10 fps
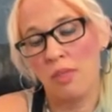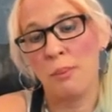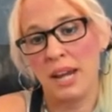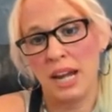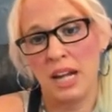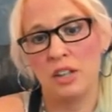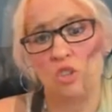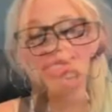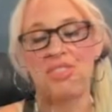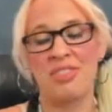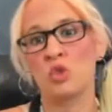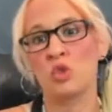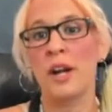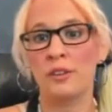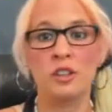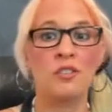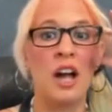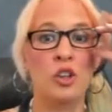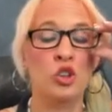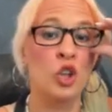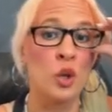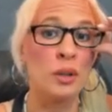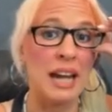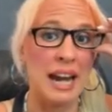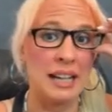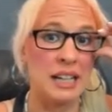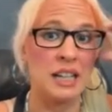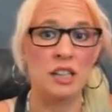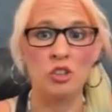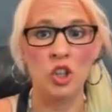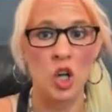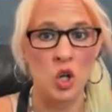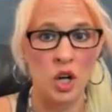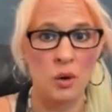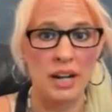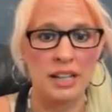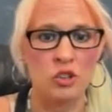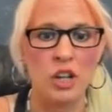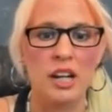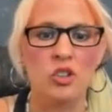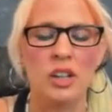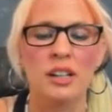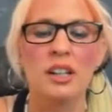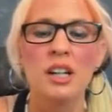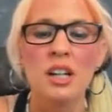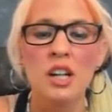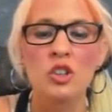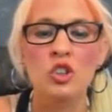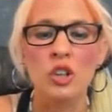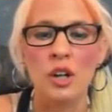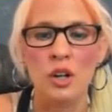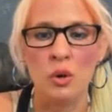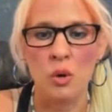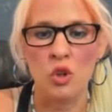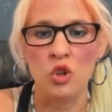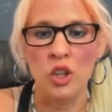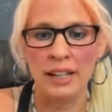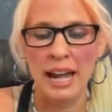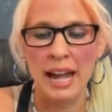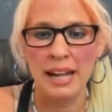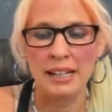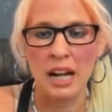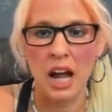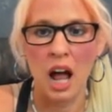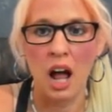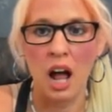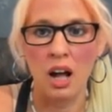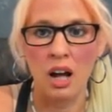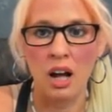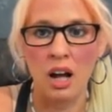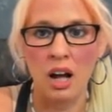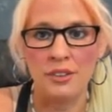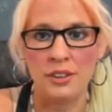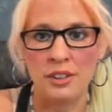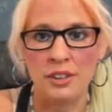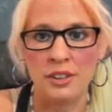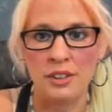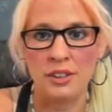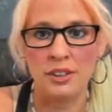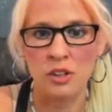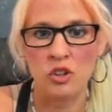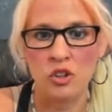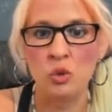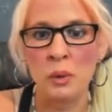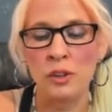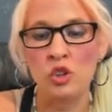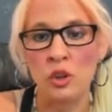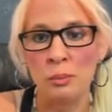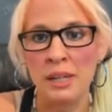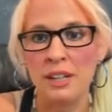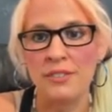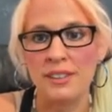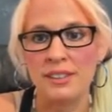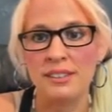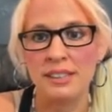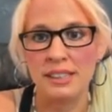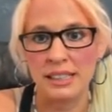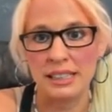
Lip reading: the page, this is where this file is located, you know, go ahead and change it. So look at on the display page, this is where it should be. If this isn't